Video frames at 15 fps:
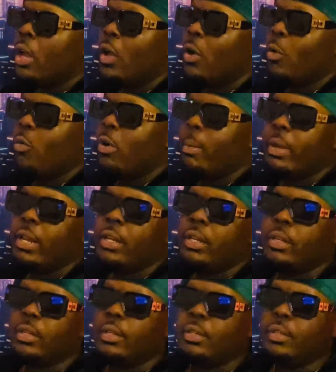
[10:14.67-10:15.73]

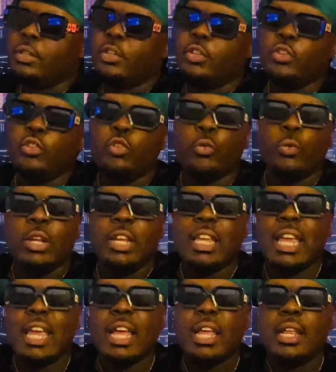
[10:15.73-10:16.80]
women, you really
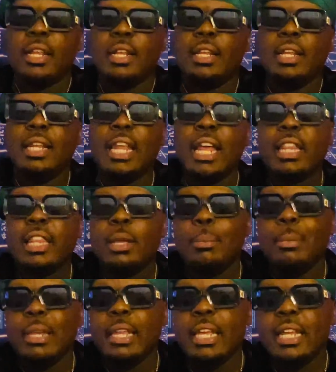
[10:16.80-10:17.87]
can't let them
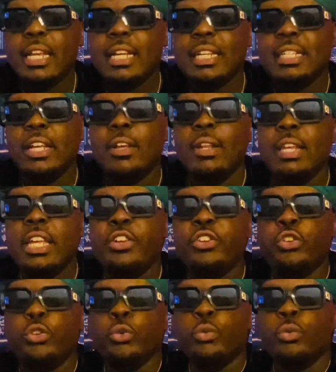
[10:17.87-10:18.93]
lead because they'll lead
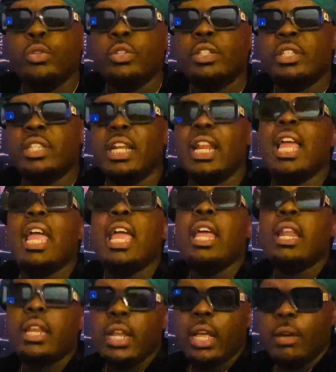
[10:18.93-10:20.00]
you to the
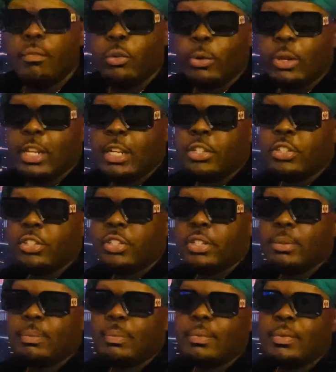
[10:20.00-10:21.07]
end of the
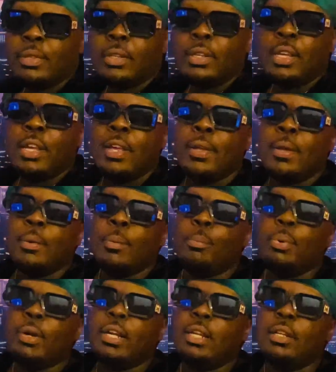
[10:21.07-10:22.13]
relationship.
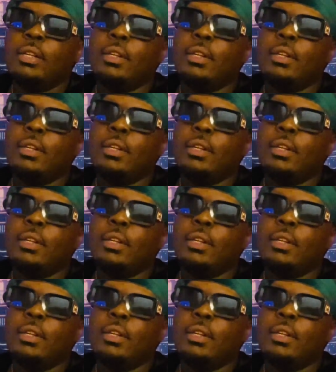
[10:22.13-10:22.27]
But